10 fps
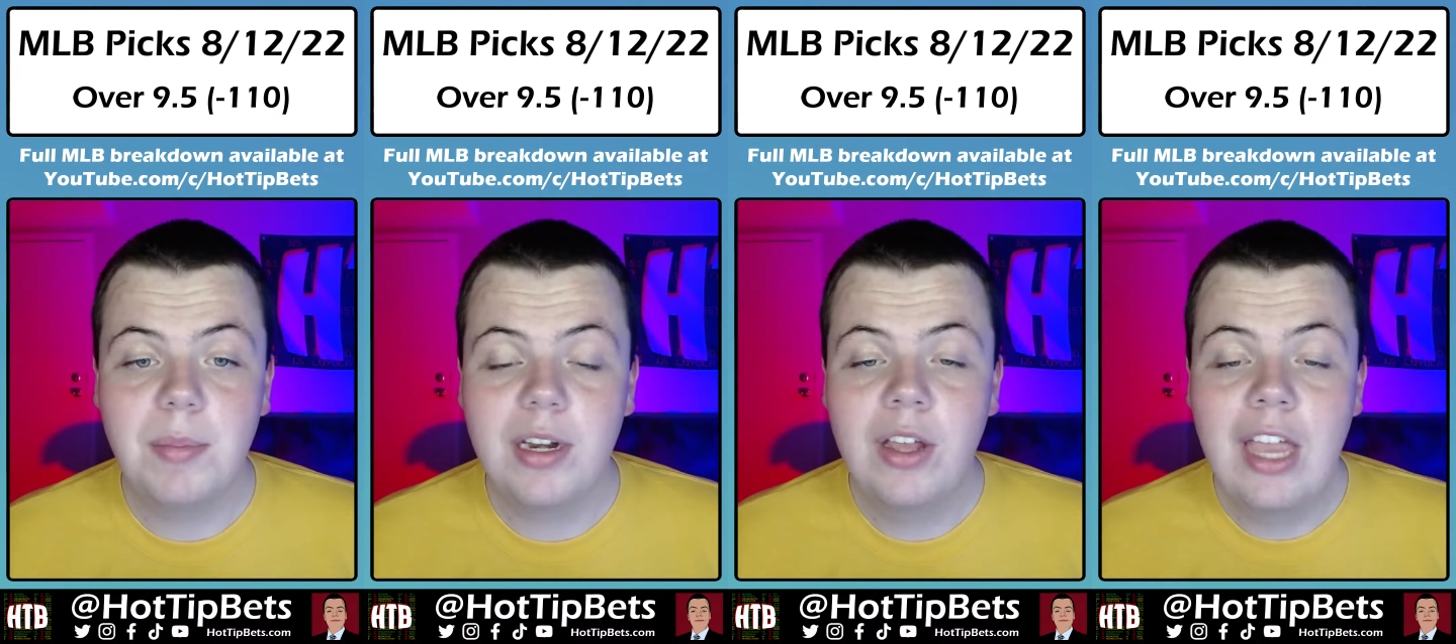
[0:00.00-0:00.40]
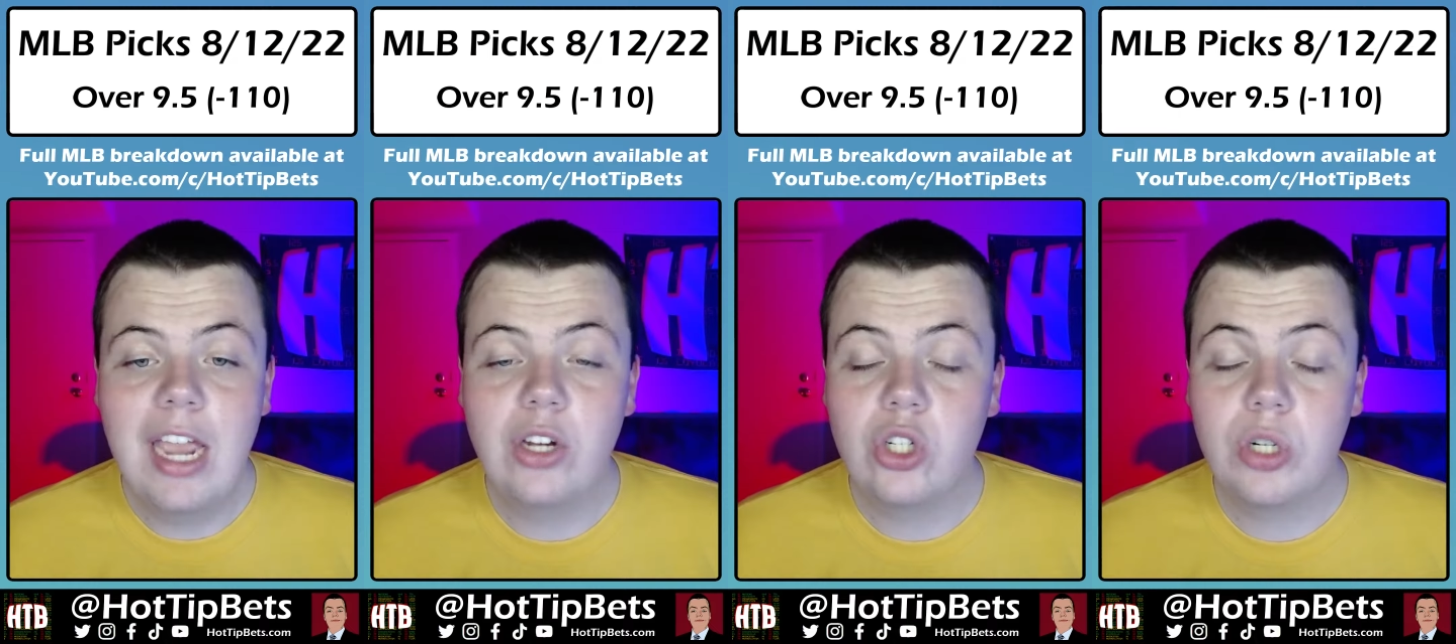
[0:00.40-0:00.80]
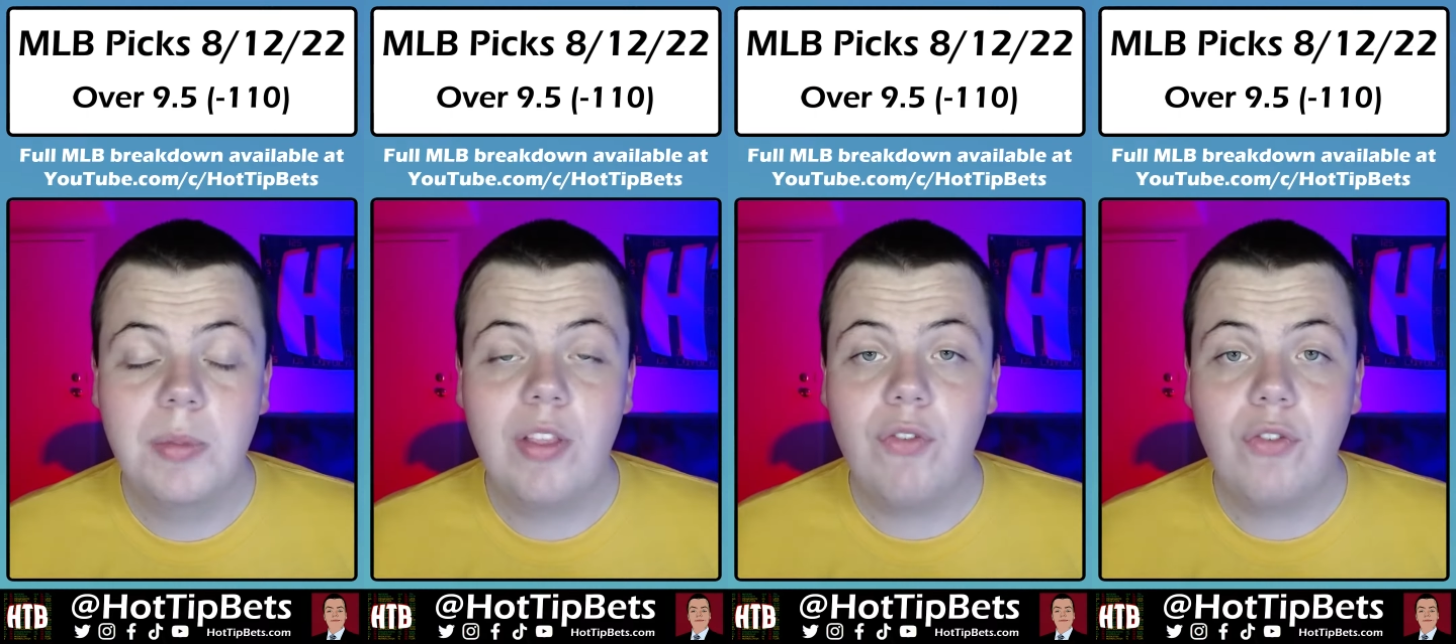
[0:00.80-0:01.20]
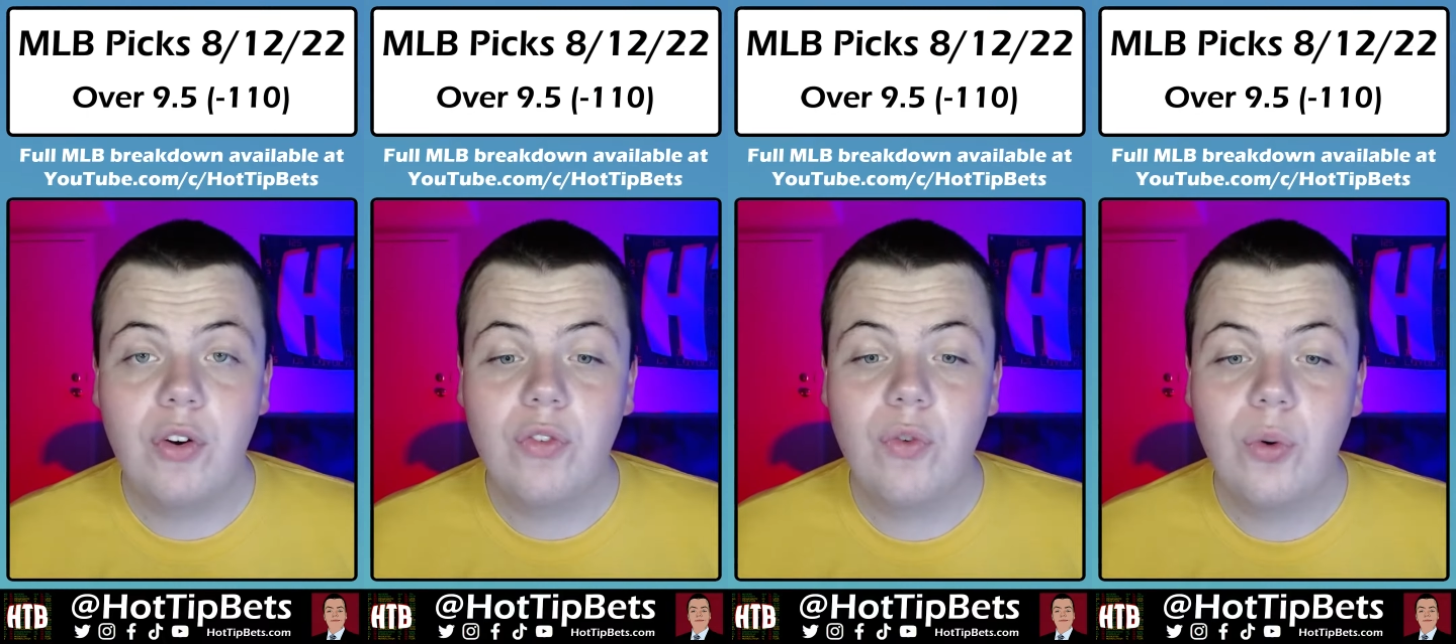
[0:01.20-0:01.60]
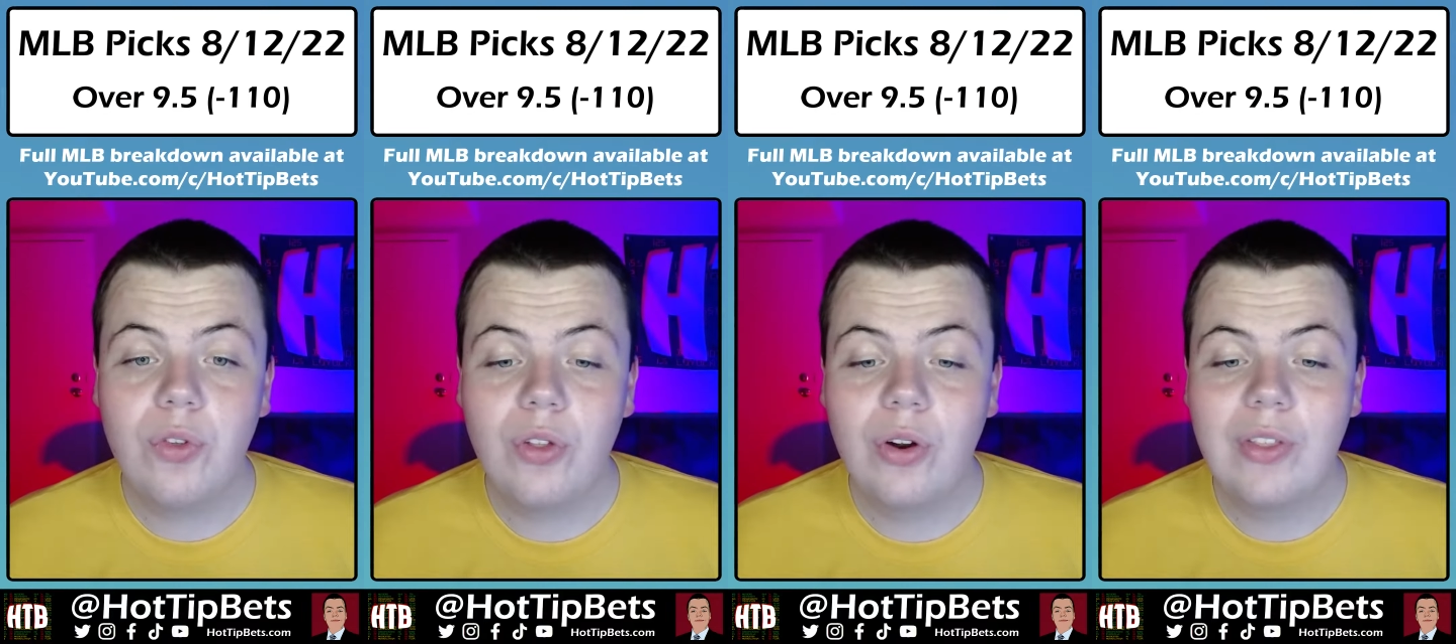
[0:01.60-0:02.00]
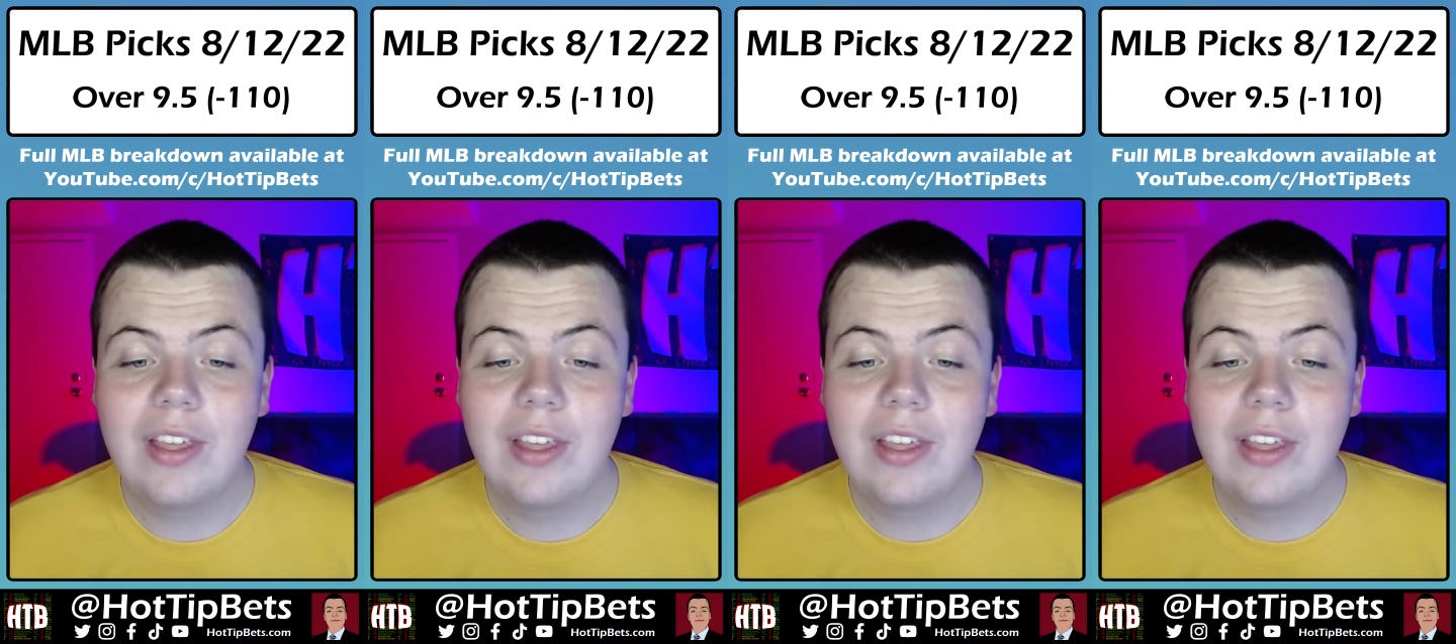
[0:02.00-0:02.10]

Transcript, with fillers: I mean, in German's first four starts,